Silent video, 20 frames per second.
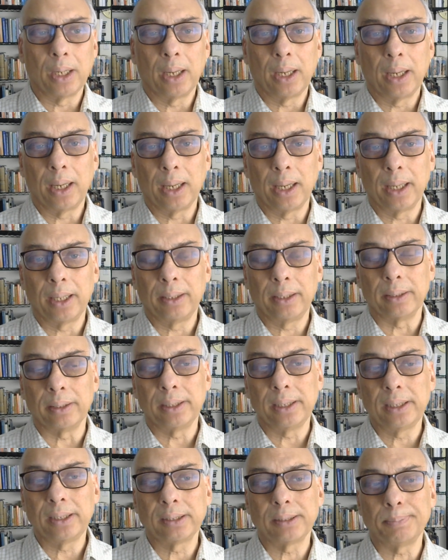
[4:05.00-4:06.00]
And
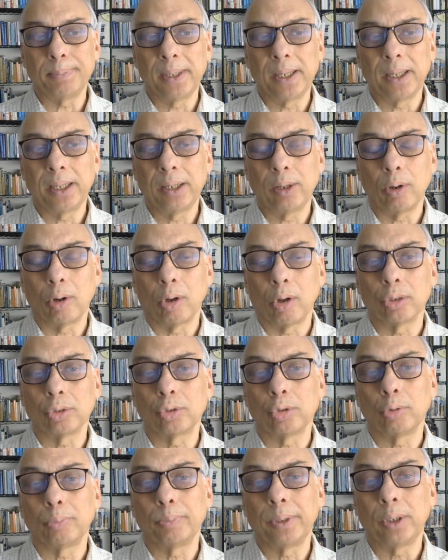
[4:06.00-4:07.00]
these may
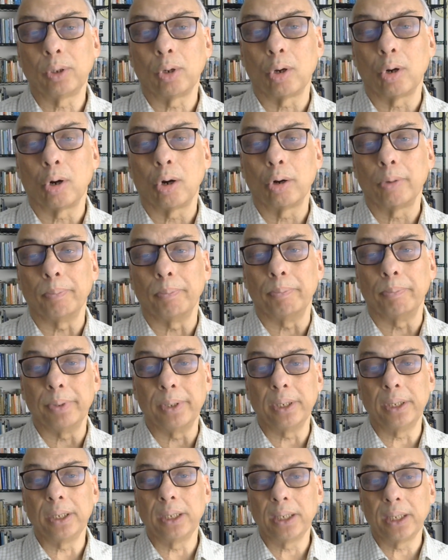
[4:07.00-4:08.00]
also be called
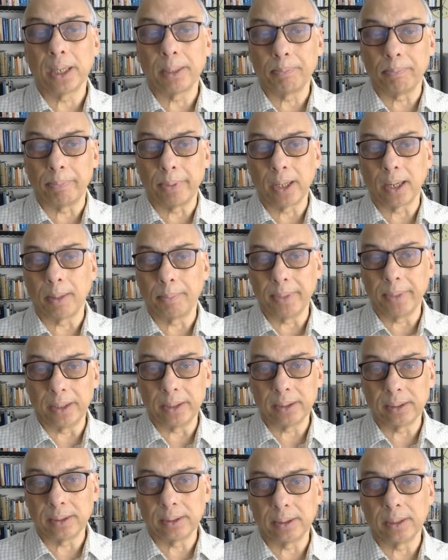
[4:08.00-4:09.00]
being and
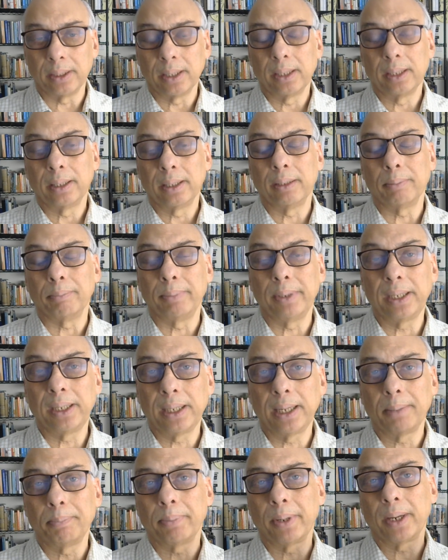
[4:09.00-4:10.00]
becoming.
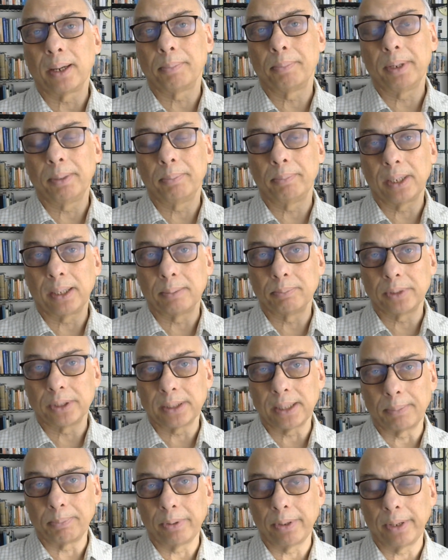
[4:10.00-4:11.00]
Being and becoming become
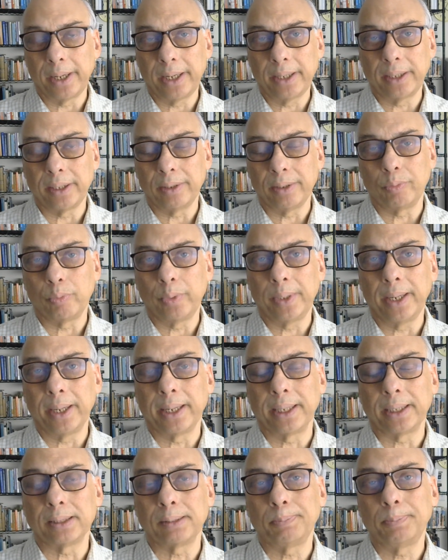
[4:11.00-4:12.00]
separated. We
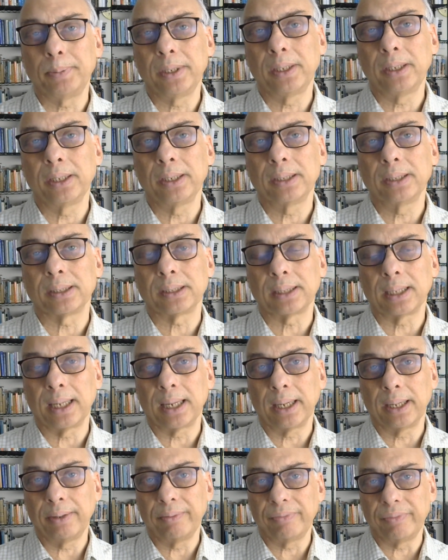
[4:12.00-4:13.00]
experience
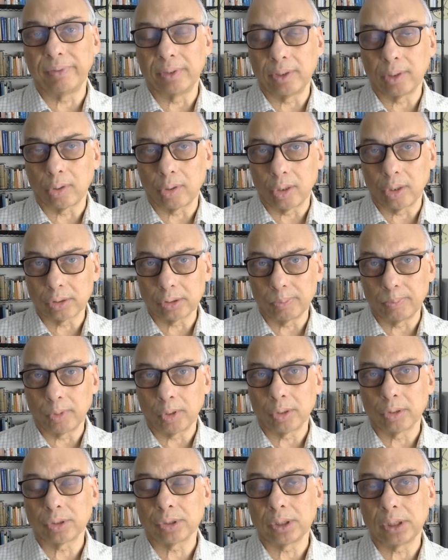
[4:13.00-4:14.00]
life in the
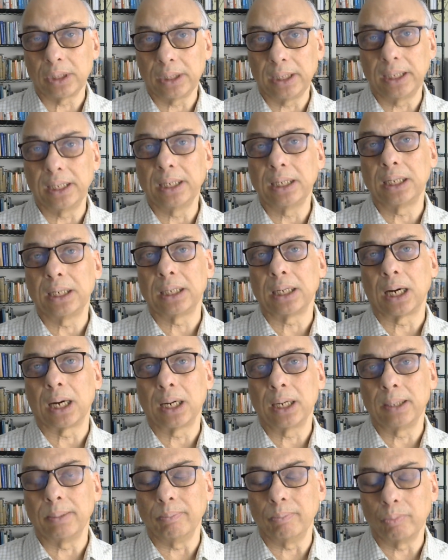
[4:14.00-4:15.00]
cosmos in
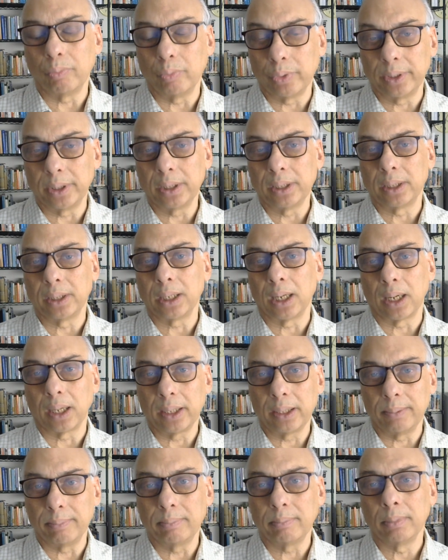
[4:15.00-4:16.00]
time, within
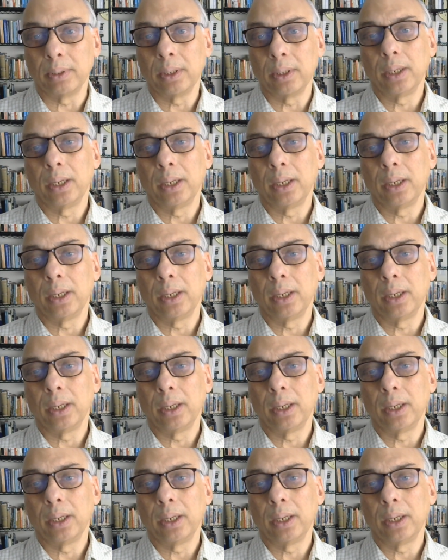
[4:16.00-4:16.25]
time.